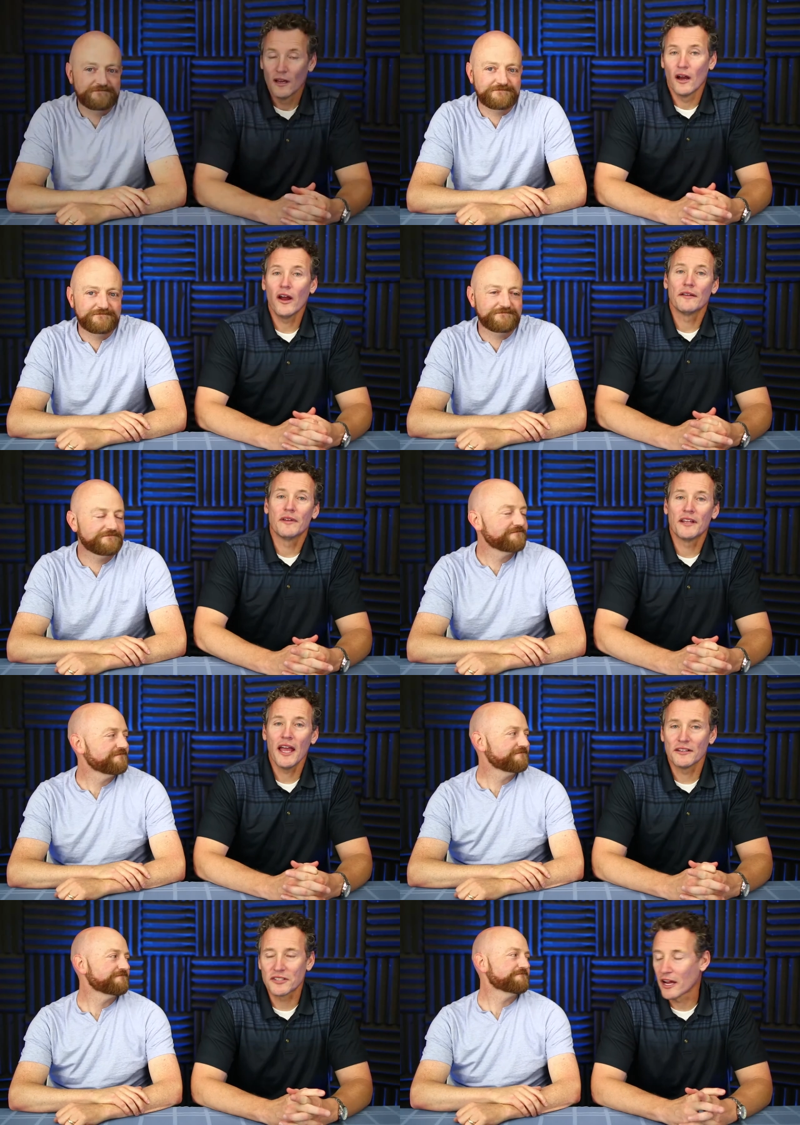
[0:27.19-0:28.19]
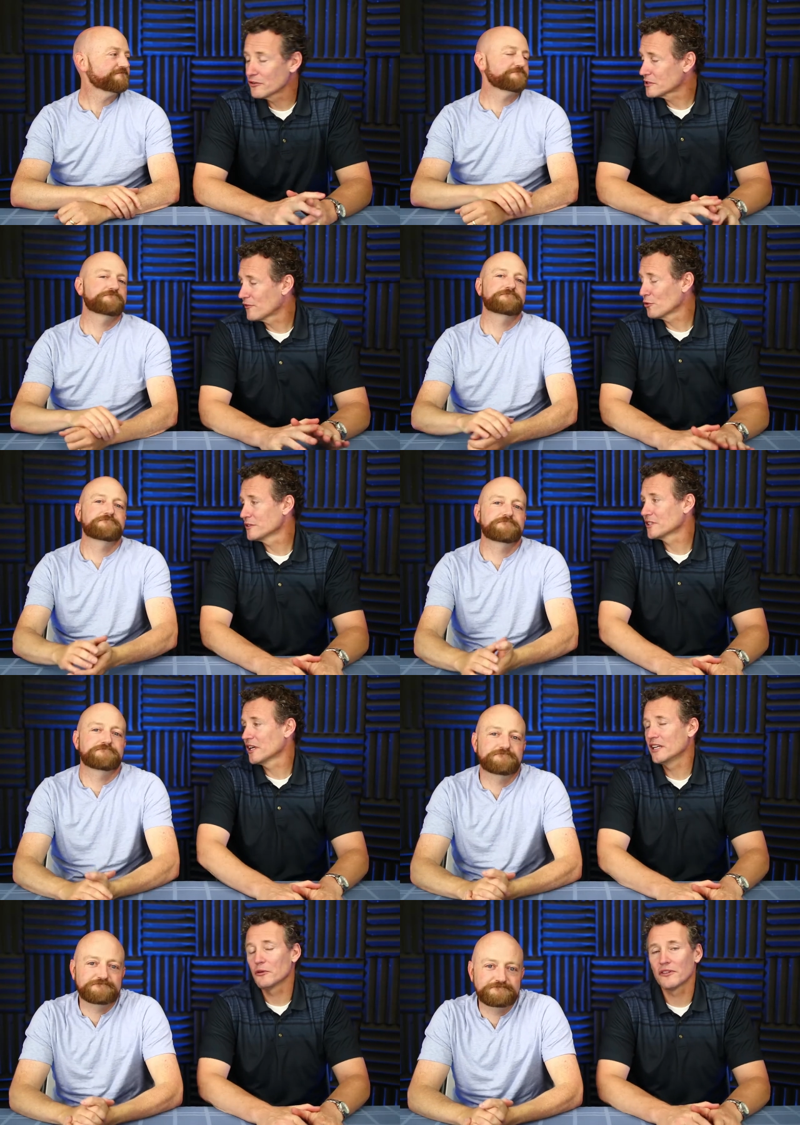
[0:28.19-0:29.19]
Speaker 1: All right. Hey, it's Scott Christopher once
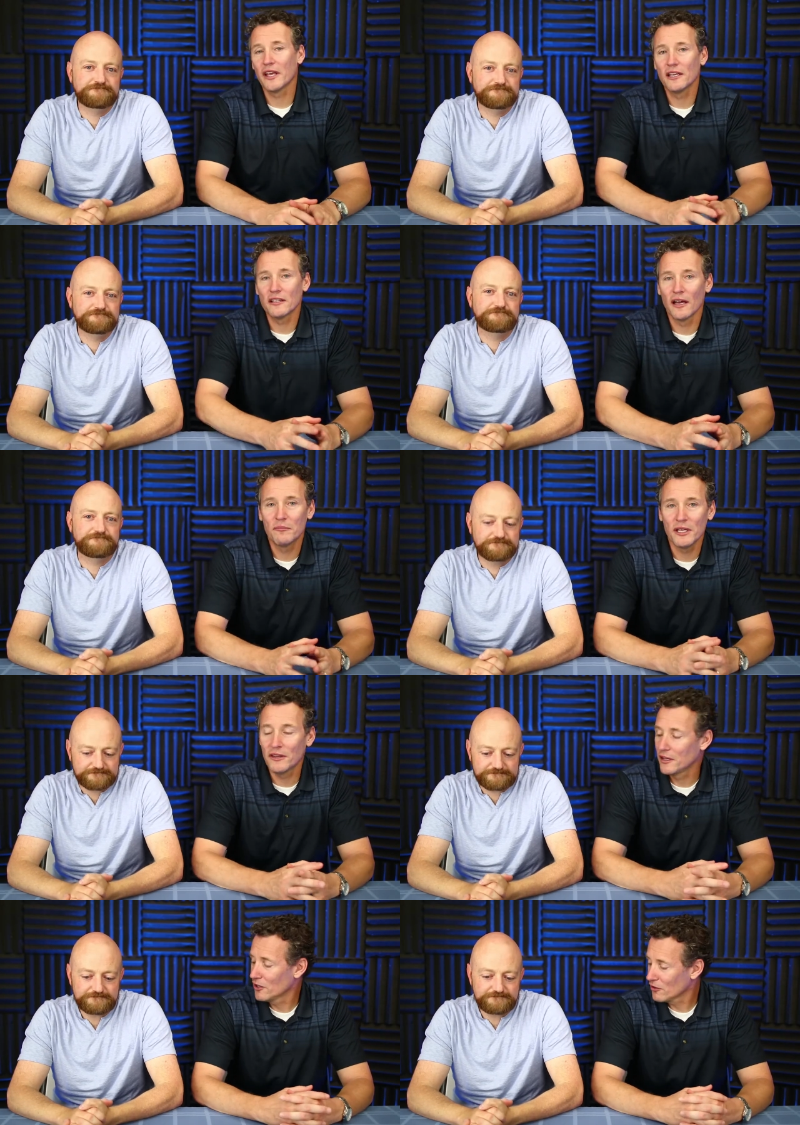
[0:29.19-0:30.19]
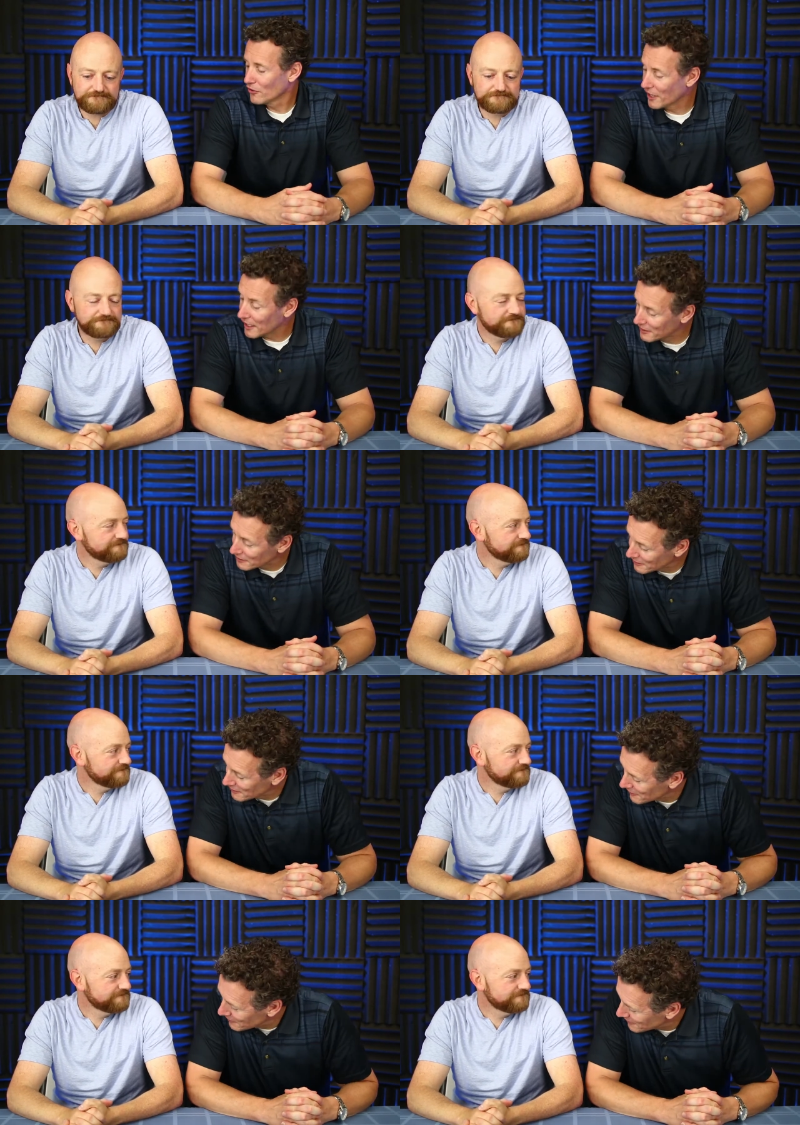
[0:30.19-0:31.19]
again here with Nate. Uh, be the hero, Nate.
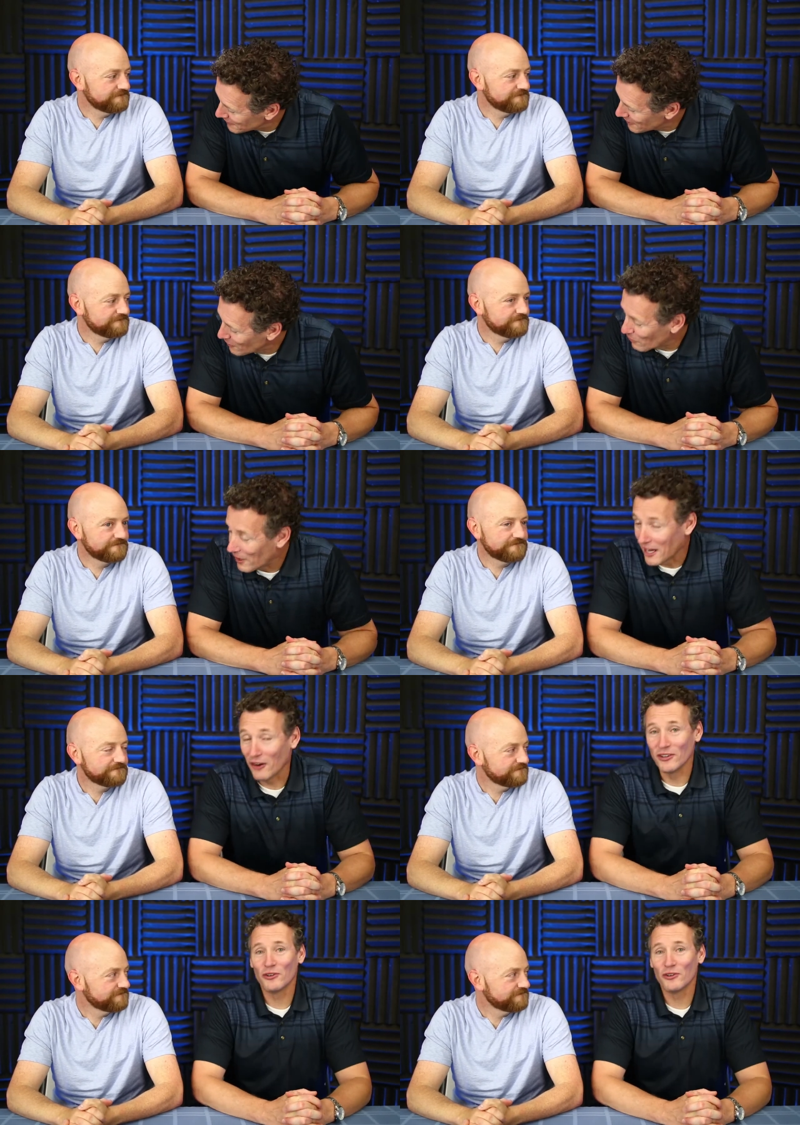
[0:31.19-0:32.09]
Wow,